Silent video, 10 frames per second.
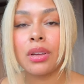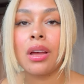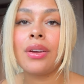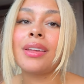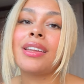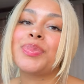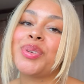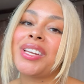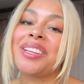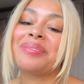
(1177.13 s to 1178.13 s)
Oh yeah, that's
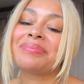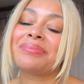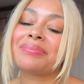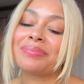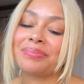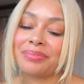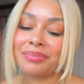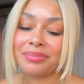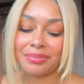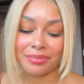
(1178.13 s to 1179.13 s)
pretty.
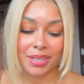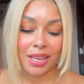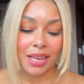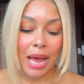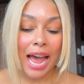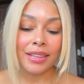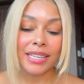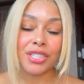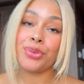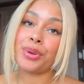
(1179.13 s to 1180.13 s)
I
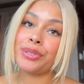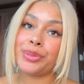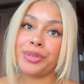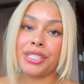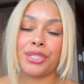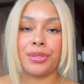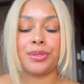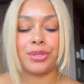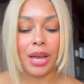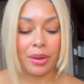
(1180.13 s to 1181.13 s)
liked the rosewood too.
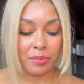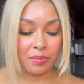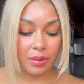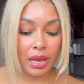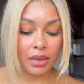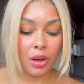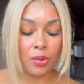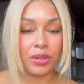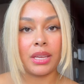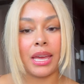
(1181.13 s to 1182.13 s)
So I, I
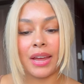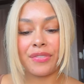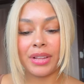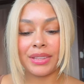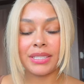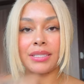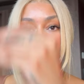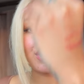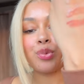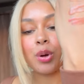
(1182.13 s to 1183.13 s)
only, and I feel like this is
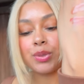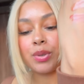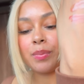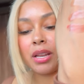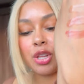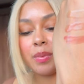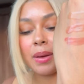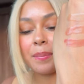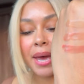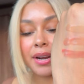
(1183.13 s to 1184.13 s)
like the rosewood, but a little
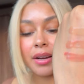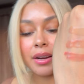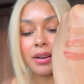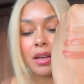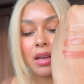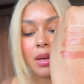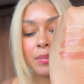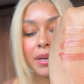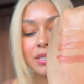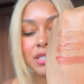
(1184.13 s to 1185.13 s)
bit better
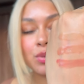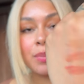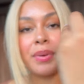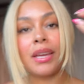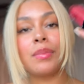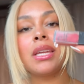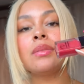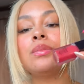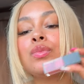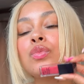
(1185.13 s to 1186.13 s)
because it's more pigment
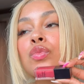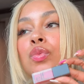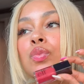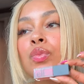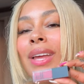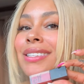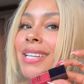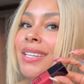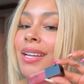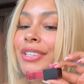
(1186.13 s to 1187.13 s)
and it's
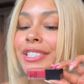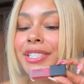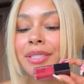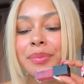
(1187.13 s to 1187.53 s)
$8.